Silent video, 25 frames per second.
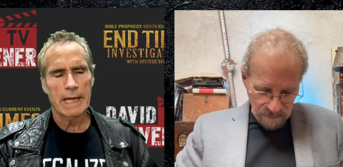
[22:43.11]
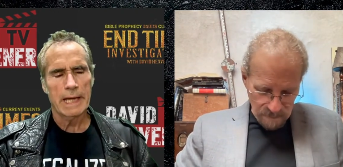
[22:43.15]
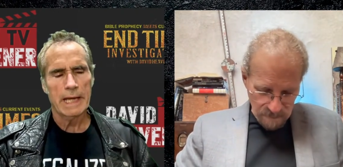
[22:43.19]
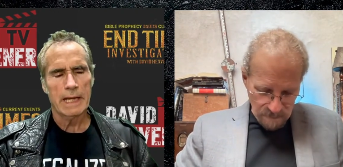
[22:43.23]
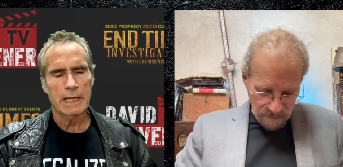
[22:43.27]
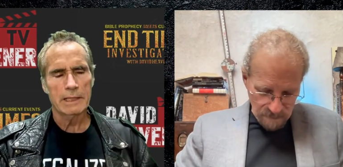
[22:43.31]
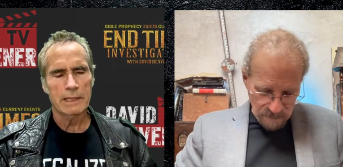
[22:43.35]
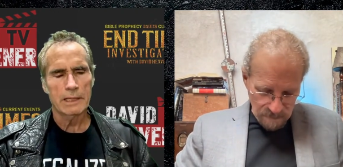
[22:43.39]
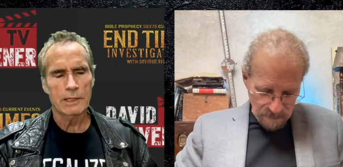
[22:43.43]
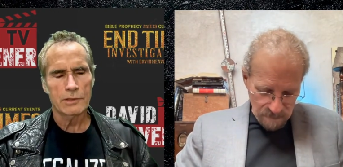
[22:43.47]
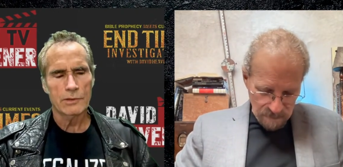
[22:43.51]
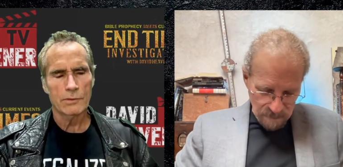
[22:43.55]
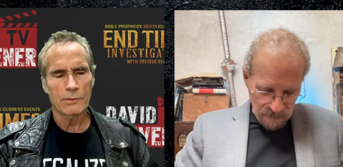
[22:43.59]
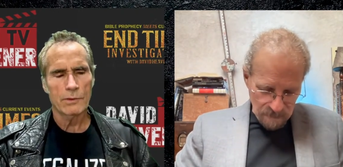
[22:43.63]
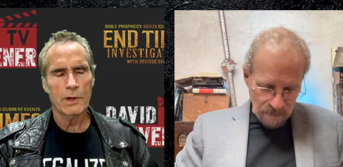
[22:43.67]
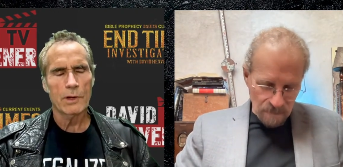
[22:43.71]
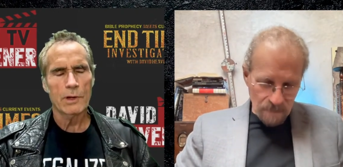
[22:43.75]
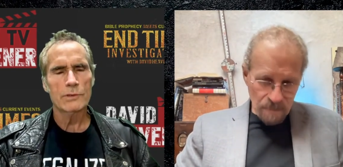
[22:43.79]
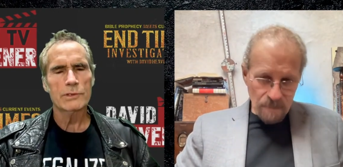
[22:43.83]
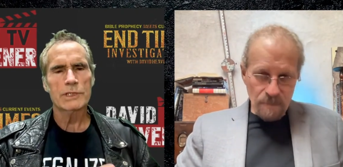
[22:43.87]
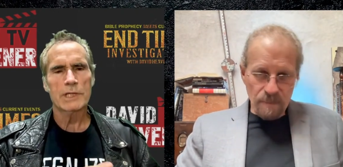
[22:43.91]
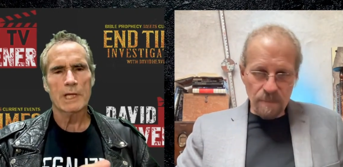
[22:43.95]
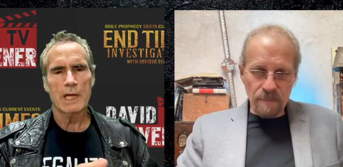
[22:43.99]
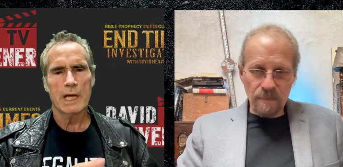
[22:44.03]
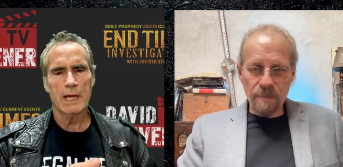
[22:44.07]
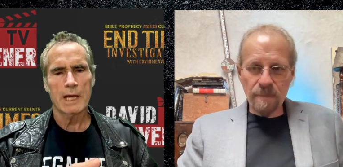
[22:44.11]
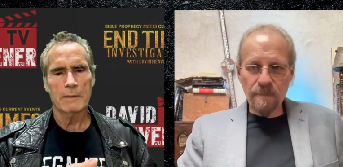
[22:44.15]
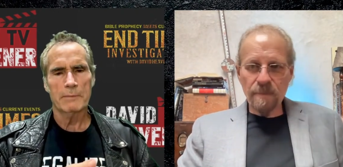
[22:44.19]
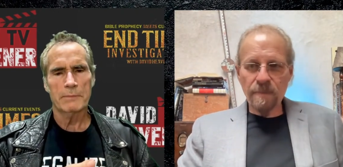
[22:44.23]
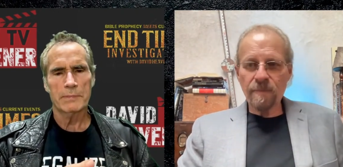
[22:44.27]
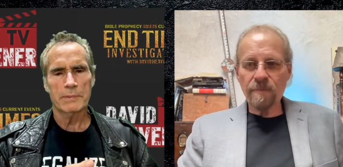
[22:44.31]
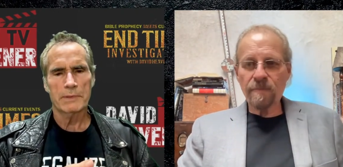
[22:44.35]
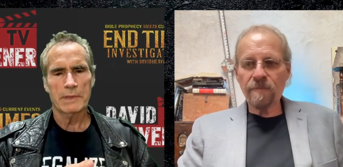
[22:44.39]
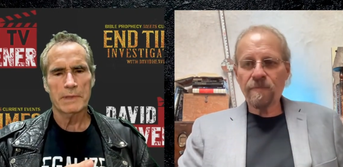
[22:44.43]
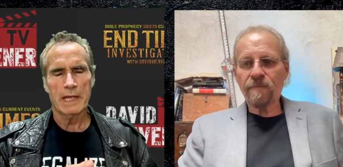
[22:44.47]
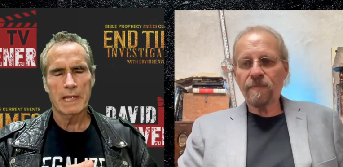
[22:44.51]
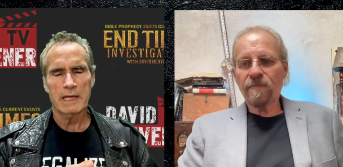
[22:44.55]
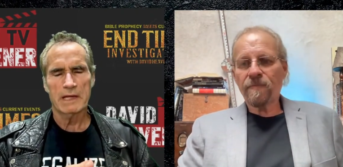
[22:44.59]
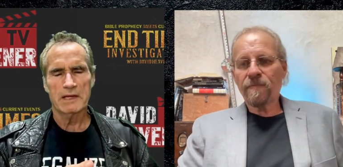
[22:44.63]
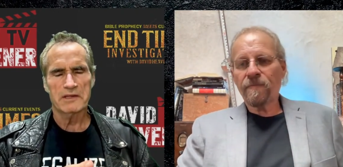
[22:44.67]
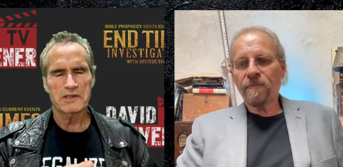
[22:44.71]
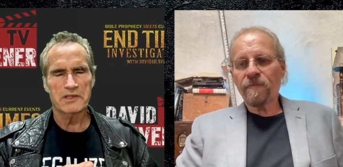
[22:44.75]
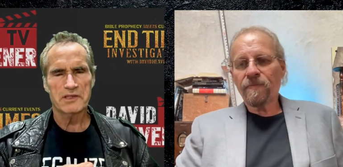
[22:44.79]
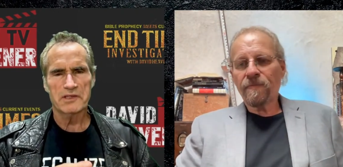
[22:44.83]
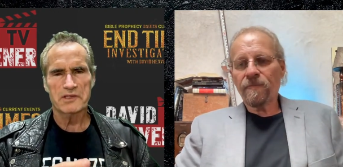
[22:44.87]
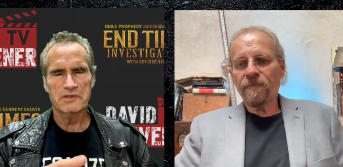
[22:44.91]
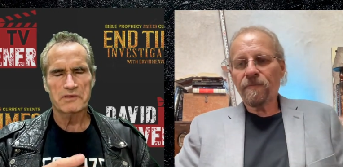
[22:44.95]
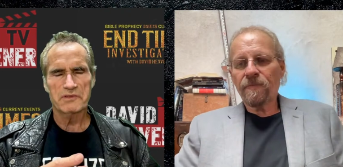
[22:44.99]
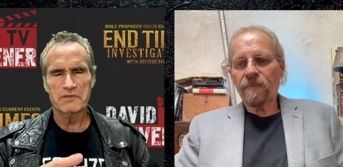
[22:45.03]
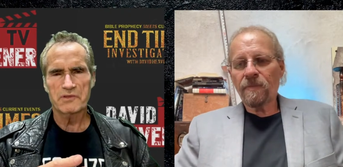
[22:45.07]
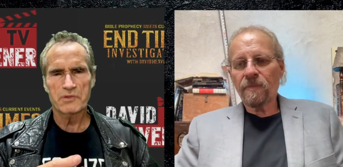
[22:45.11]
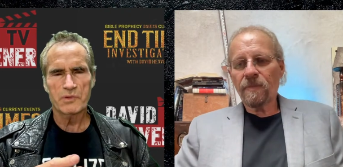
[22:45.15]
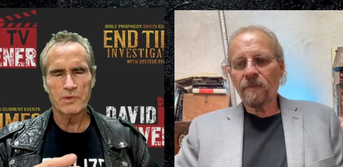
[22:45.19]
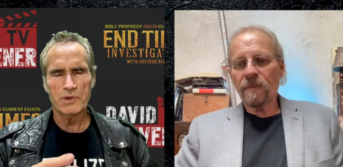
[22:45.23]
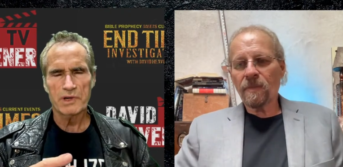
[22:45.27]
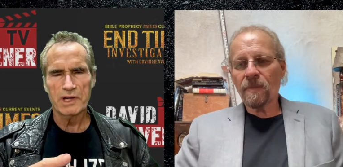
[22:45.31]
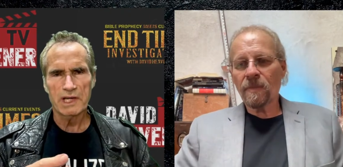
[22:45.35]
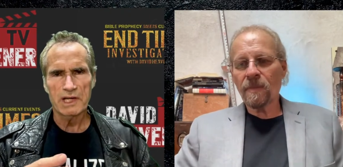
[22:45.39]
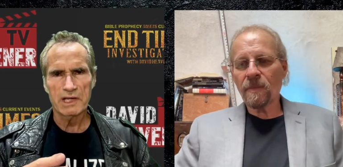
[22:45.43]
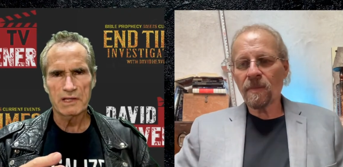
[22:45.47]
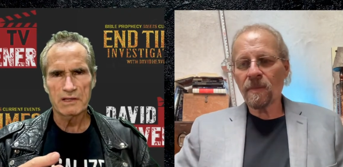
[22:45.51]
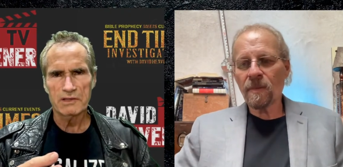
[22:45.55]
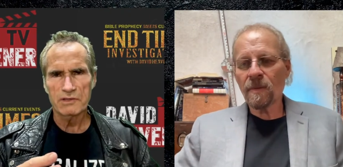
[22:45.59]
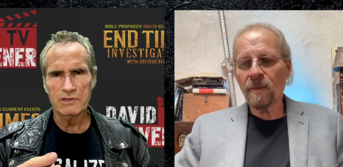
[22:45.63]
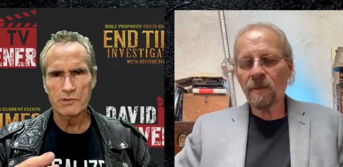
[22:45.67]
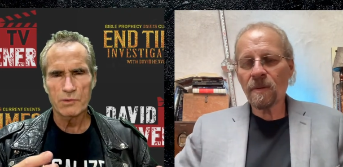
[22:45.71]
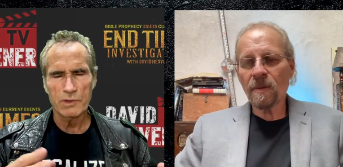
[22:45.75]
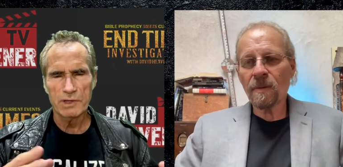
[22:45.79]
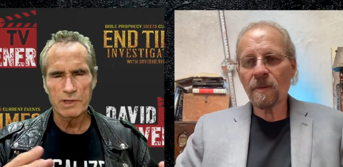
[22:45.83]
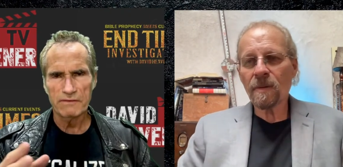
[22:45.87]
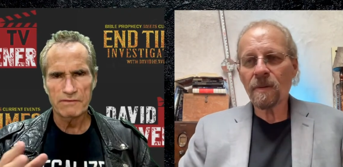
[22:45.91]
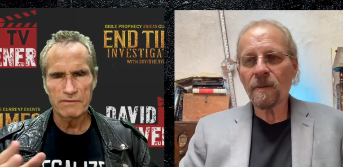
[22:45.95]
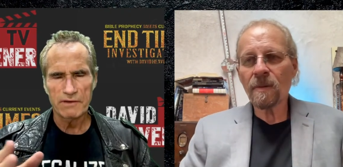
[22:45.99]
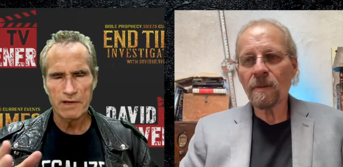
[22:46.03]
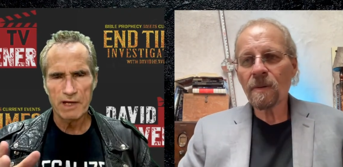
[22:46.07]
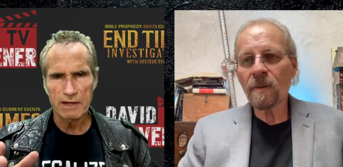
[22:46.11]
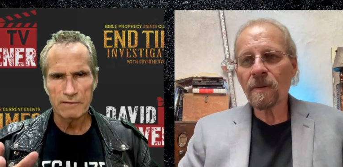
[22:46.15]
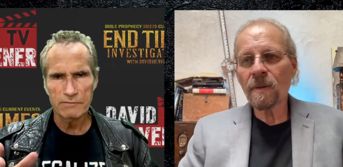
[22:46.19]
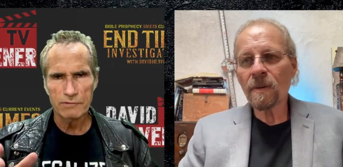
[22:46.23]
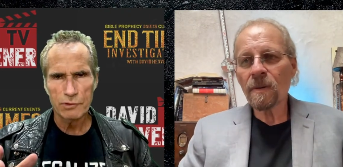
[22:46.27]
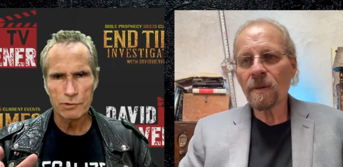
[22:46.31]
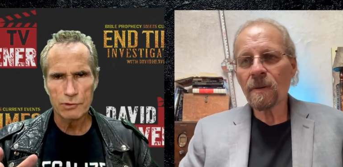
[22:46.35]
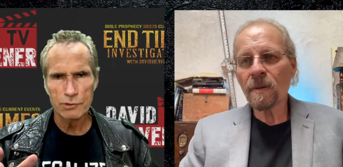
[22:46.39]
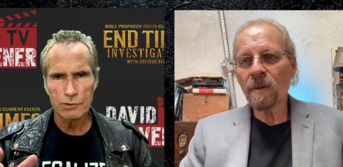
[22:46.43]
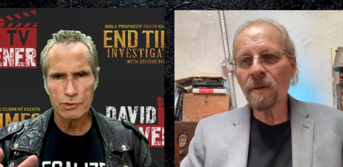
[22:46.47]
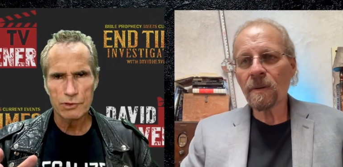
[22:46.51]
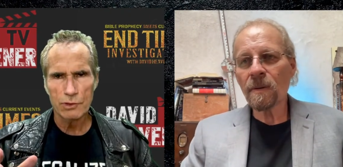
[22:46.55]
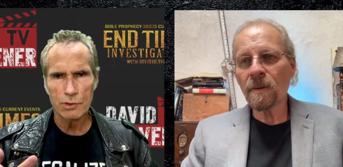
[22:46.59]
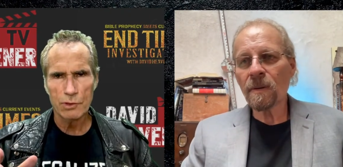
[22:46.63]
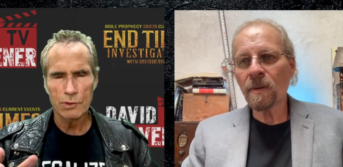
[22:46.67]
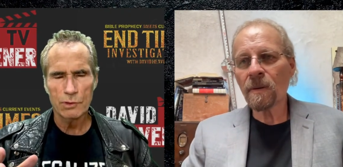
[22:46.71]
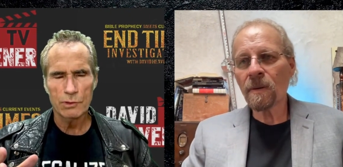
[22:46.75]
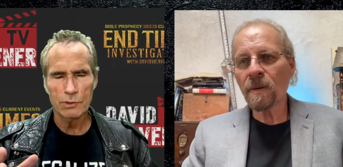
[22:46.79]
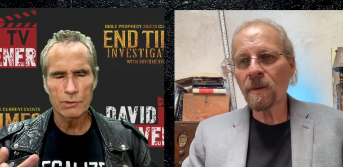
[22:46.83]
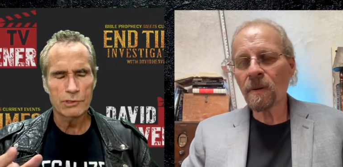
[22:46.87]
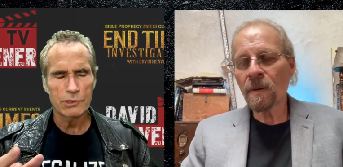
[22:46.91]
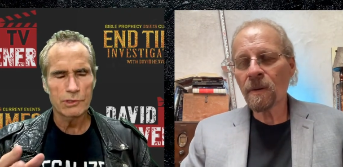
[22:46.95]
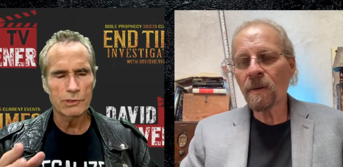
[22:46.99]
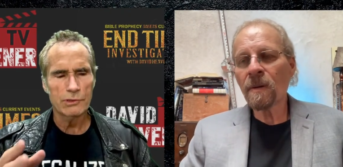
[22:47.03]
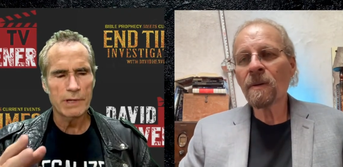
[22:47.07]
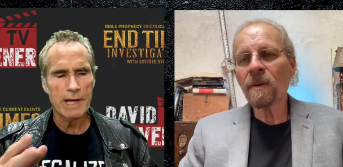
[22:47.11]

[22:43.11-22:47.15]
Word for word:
Speaker 1: And it grows up and it's 20, 25 years old.